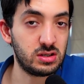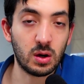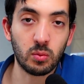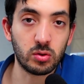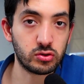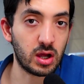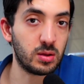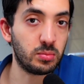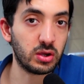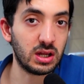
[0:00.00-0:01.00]
and we'll try to
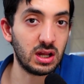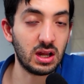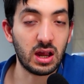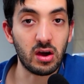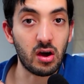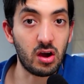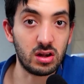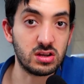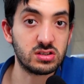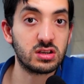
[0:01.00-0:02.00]
book it in at our
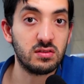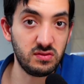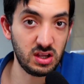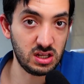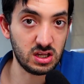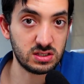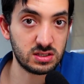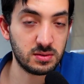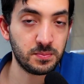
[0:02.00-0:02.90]
earliest convenience.